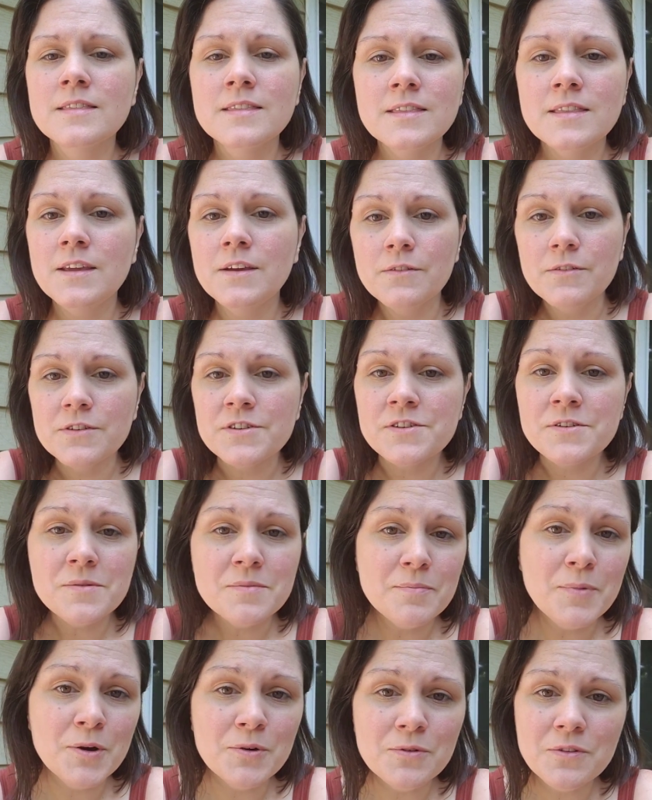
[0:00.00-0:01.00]
the
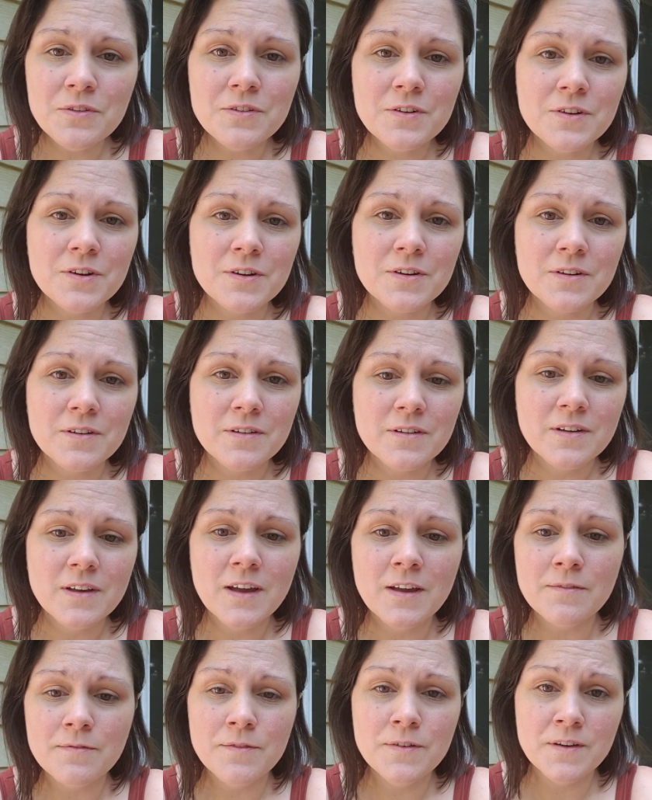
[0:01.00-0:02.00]
original poster,
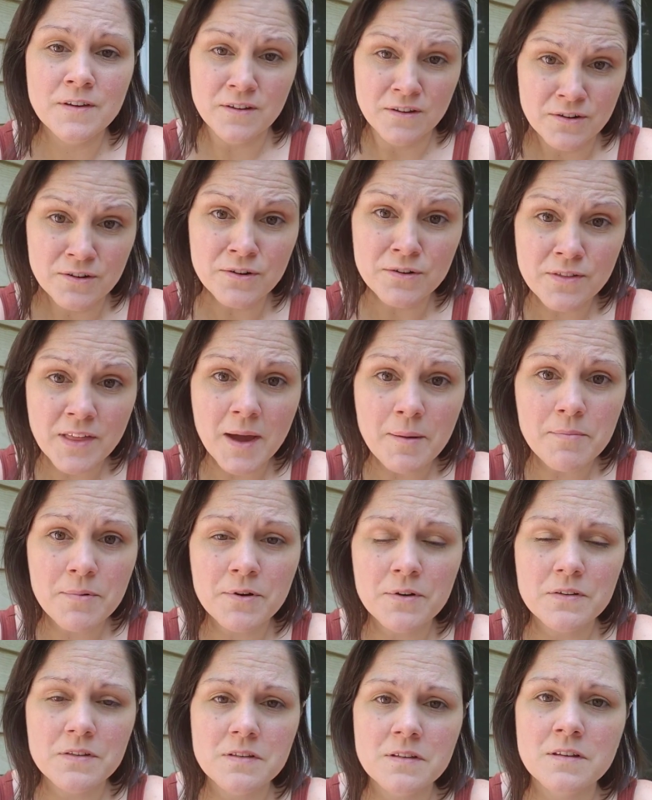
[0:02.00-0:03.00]
if you're that
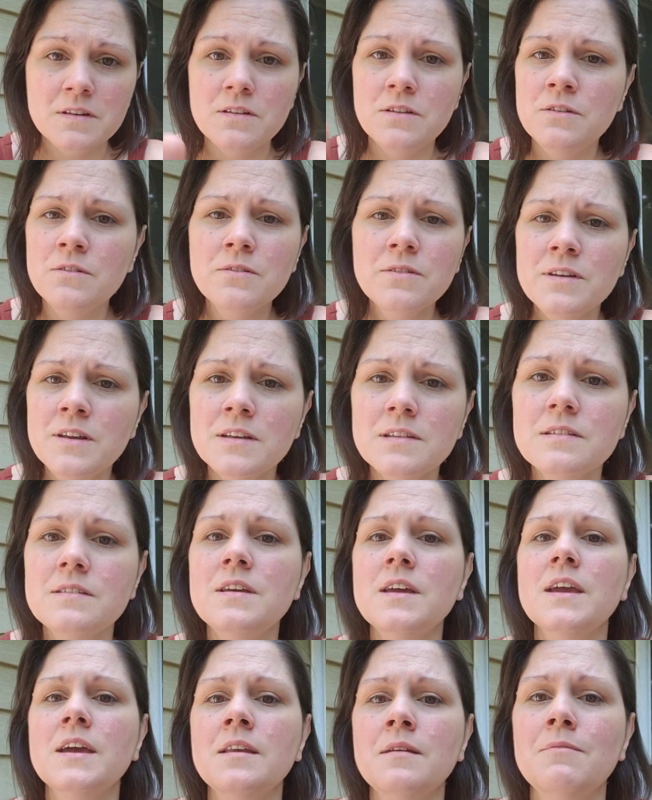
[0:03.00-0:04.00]
person, you don't need to
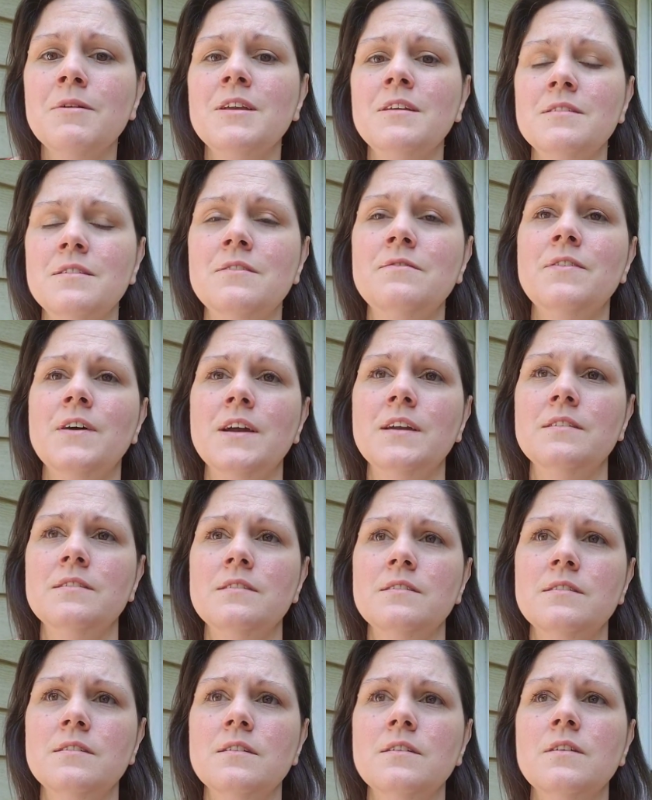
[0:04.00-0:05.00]
take anybody's
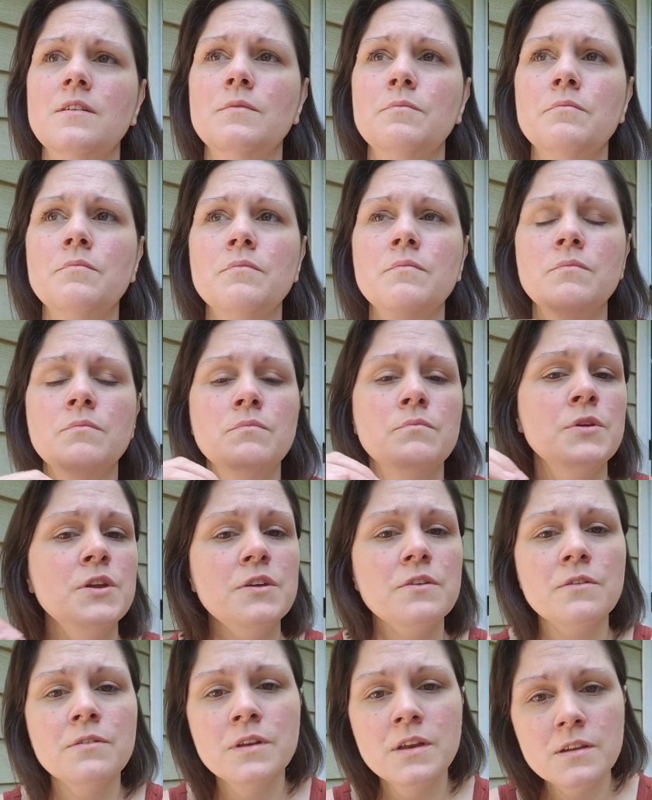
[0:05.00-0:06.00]
advice. But
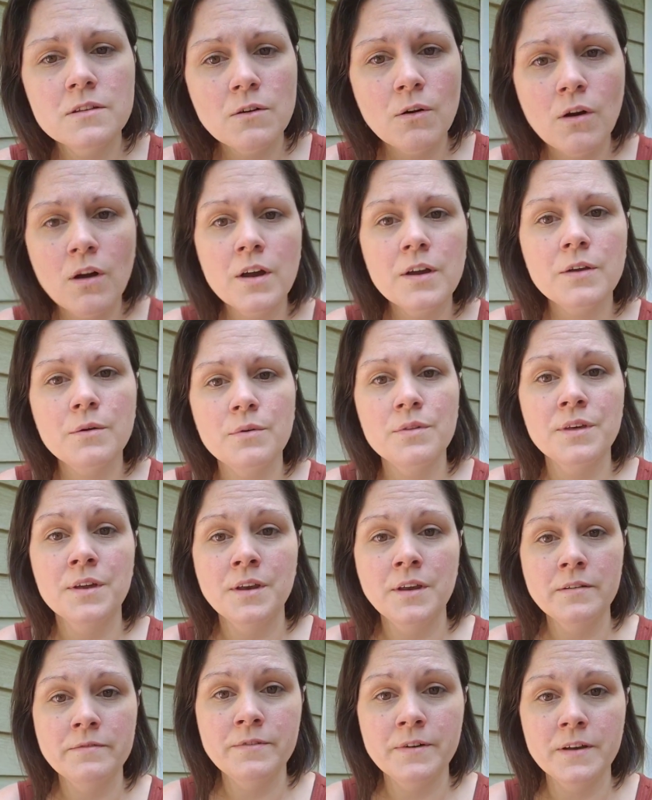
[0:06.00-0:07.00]
you don't need to argue with
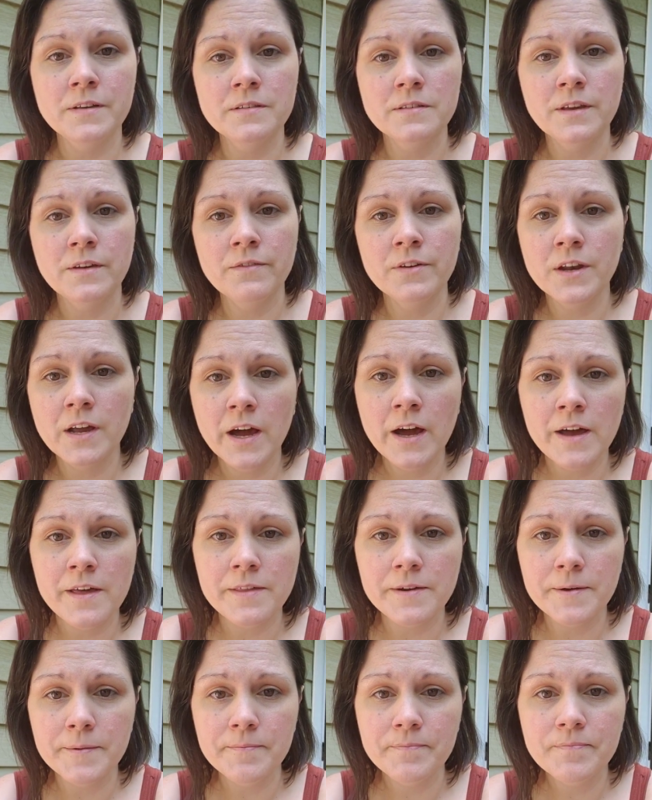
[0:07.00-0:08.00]
any advice given
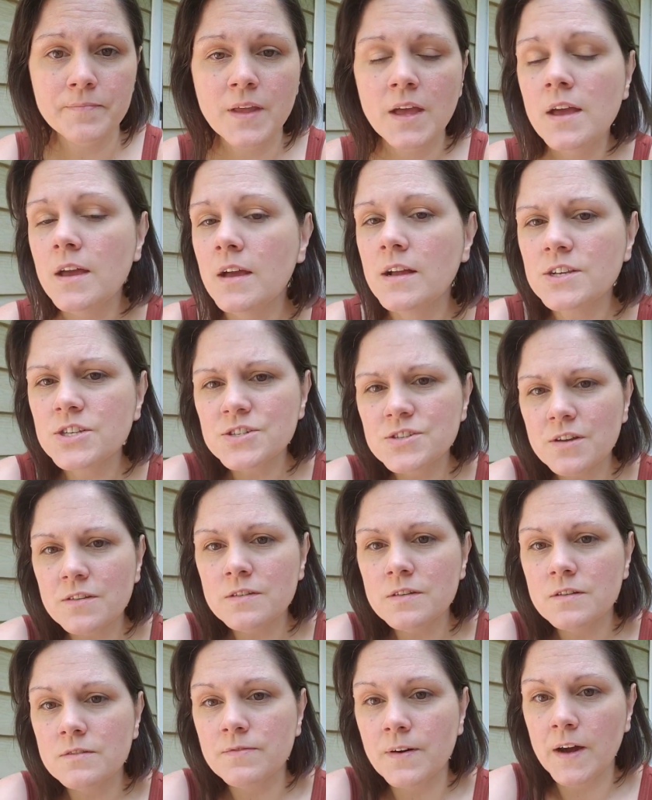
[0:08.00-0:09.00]
either. It's
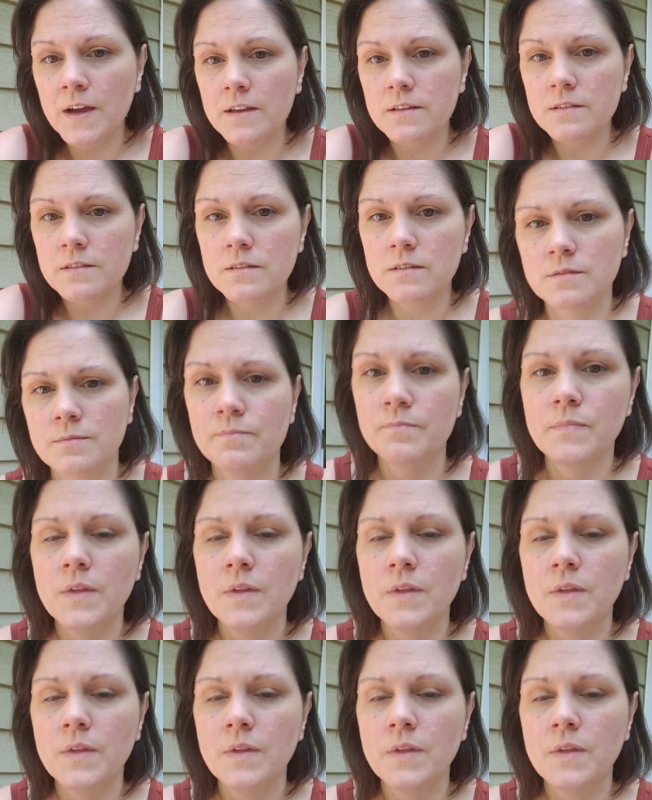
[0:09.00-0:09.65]
just advice.